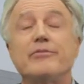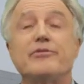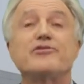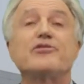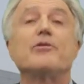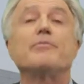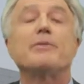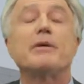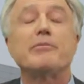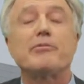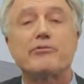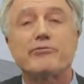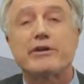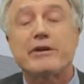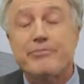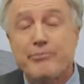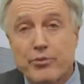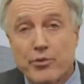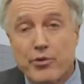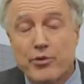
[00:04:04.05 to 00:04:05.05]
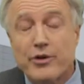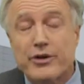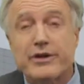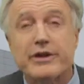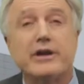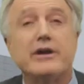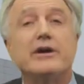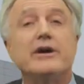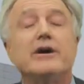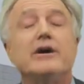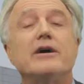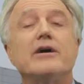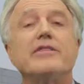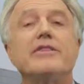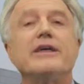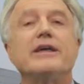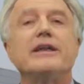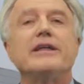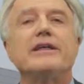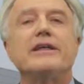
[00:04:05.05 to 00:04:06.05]
Some people report
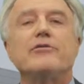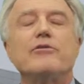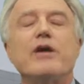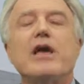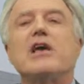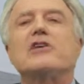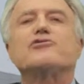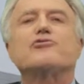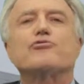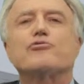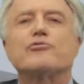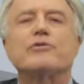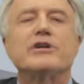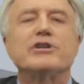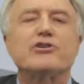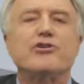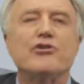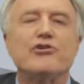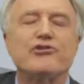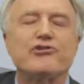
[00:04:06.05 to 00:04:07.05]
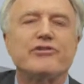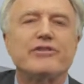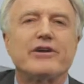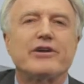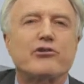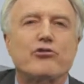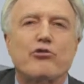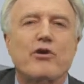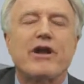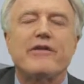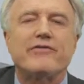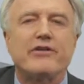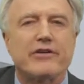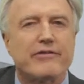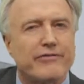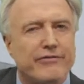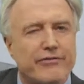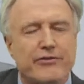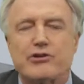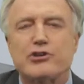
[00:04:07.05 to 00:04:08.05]
that it has reduced their
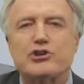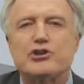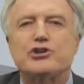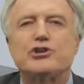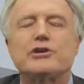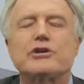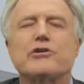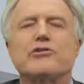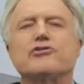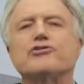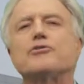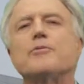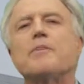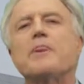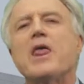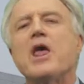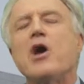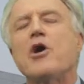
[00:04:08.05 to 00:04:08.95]
craving for sugars.